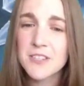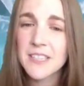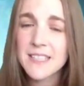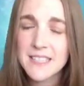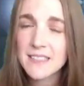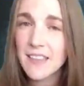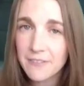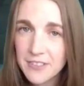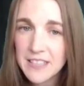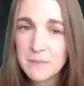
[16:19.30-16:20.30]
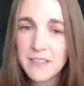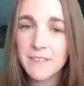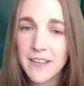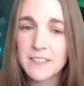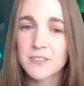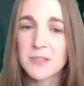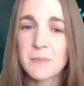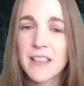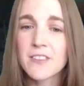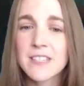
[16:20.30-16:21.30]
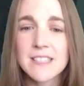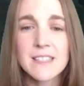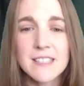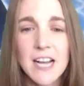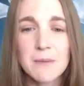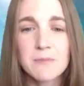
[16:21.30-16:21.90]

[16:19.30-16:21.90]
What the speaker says: can still definitely be effective when the payload isn't stopped,